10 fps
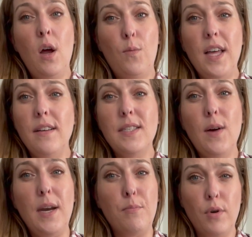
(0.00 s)
We also
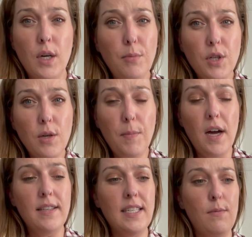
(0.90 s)
had printable
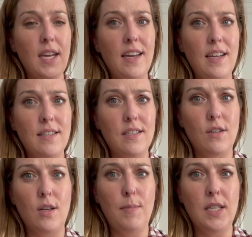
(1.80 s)
coupons and we had
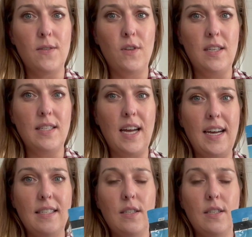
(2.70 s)
insert coupons for these guys.